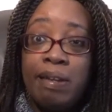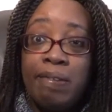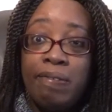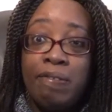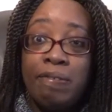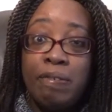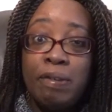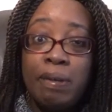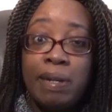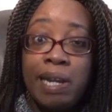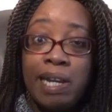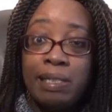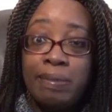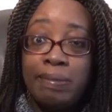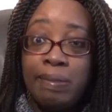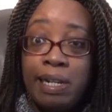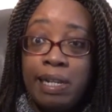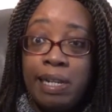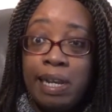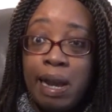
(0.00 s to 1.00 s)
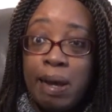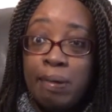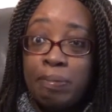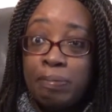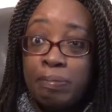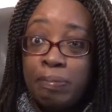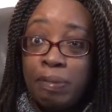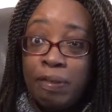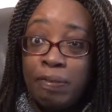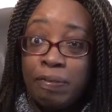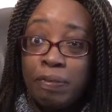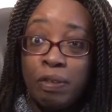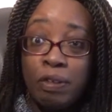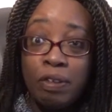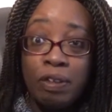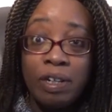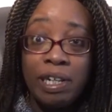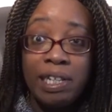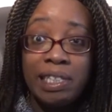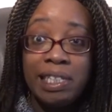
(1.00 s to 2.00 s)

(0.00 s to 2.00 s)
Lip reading: If you've not made a mini album before,